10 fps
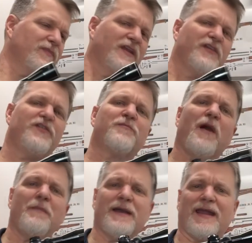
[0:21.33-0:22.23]
You've
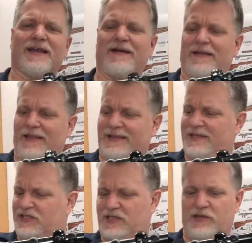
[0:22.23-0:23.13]
probably got a gun like
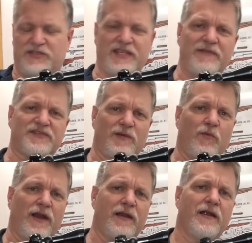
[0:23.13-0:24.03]
this in your safe
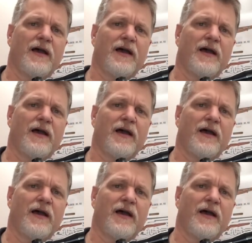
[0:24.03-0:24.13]
somewhere.